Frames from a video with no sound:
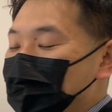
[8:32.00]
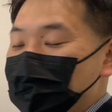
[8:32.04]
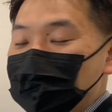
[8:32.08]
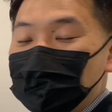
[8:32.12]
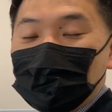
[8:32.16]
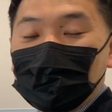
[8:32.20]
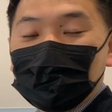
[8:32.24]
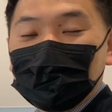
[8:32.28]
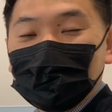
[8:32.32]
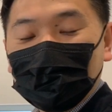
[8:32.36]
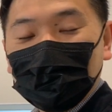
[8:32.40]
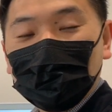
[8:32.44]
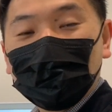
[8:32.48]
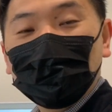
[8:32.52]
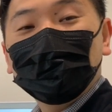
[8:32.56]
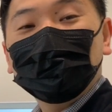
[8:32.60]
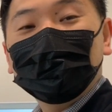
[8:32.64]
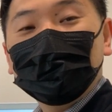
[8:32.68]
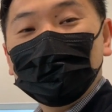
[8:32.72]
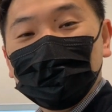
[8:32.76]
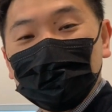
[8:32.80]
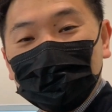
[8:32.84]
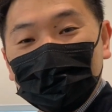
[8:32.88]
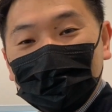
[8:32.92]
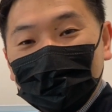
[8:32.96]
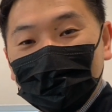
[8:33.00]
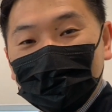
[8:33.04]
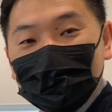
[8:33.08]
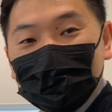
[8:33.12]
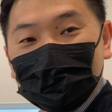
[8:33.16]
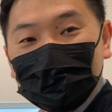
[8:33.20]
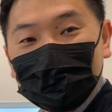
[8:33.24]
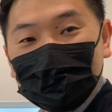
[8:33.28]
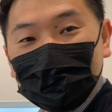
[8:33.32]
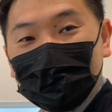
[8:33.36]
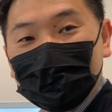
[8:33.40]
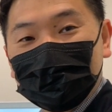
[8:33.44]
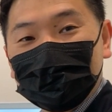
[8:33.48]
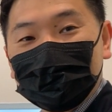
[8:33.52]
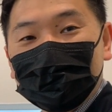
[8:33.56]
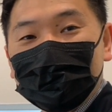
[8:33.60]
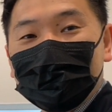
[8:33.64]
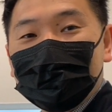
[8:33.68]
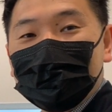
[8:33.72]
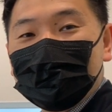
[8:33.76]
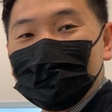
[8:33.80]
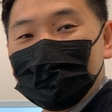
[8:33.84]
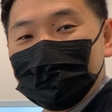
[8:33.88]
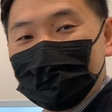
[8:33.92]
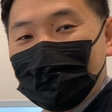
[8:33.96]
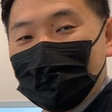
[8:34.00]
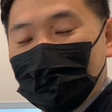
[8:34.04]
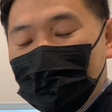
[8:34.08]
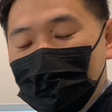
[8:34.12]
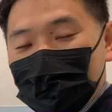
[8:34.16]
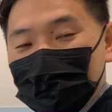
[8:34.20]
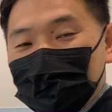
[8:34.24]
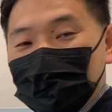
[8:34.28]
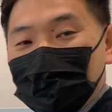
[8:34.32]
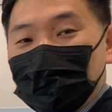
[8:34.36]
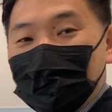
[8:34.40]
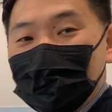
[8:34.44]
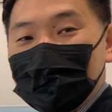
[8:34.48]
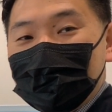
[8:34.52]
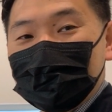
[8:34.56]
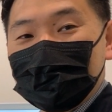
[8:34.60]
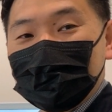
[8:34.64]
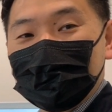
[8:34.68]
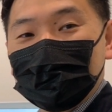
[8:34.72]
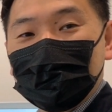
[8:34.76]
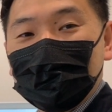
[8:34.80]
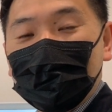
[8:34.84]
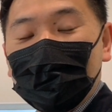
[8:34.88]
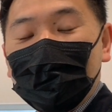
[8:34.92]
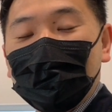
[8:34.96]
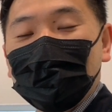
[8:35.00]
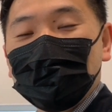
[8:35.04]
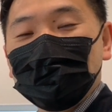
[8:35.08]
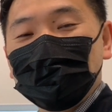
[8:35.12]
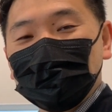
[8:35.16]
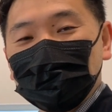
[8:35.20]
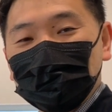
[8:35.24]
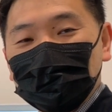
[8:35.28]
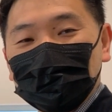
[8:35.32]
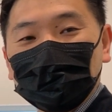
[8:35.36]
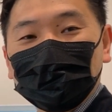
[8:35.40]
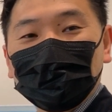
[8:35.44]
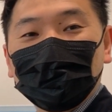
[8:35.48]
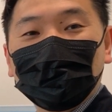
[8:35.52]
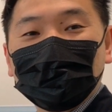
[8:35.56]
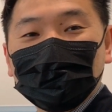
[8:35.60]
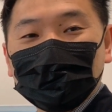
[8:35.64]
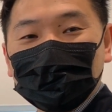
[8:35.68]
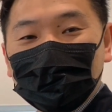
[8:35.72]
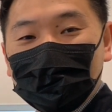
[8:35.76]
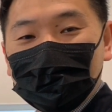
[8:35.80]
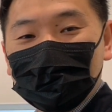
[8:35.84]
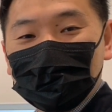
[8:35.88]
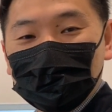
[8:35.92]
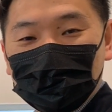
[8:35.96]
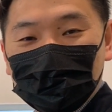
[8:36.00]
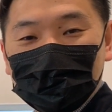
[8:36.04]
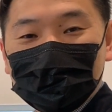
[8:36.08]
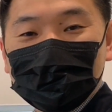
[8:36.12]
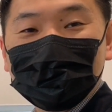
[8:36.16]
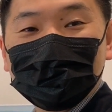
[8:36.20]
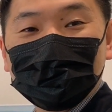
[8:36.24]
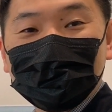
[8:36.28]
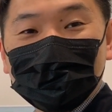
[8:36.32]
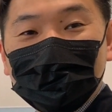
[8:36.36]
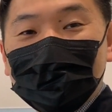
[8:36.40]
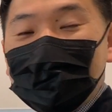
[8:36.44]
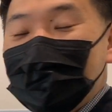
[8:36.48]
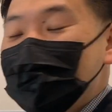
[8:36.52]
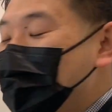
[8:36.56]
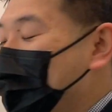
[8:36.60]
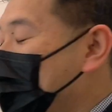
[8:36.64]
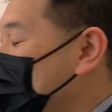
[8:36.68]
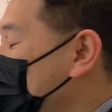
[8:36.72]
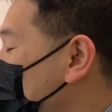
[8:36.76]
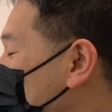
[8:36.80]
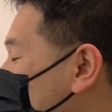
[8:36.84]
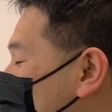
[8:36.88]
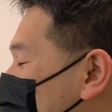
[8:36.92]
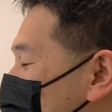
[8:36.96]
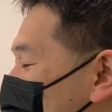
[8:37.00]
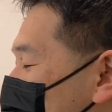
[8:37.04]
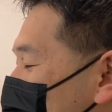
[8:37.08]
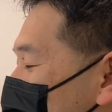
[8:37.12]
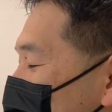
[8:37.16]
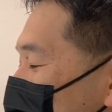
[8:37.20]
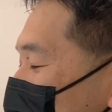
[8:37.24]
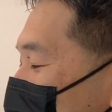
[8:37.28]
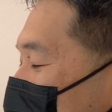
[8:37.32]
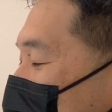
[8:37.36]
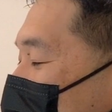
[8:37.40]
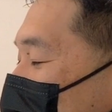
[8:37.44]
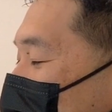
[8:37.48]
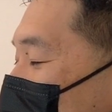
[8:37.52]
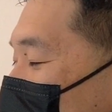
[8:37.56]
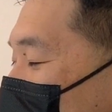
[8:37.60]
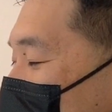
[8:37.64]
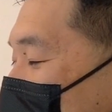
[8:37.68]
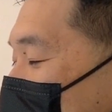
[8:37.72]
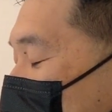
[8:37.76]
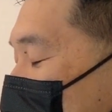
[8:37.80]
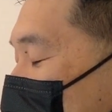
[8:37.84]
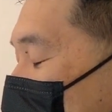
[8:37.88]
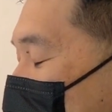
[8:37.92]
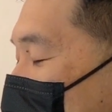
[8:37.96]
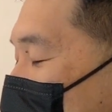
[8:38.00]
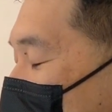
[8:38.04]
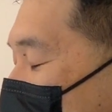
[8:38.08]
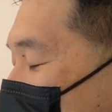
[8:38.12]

was one of the only chairs that integrated a hydrogen peroxide rinse with the water coming out